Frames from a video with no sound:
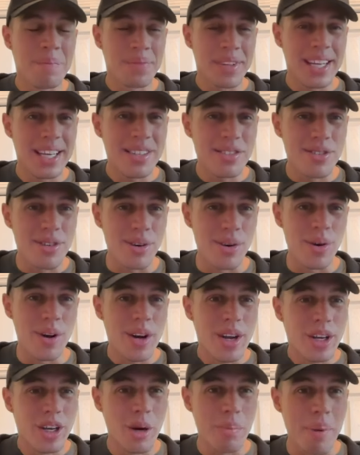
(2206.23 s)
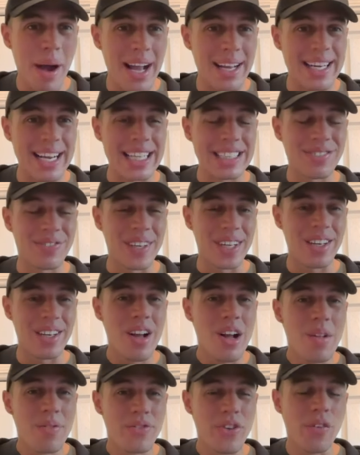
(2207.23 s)
into your podcast feed.
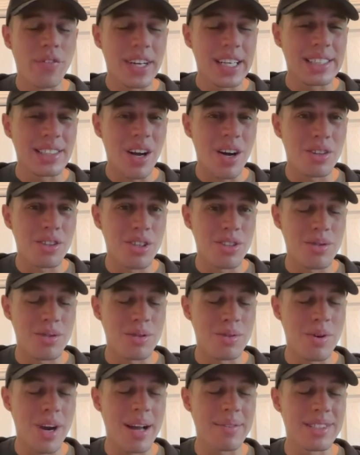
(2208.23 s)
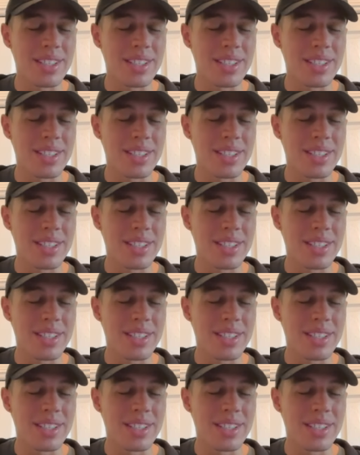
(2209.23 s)
Don't forget to also subscribe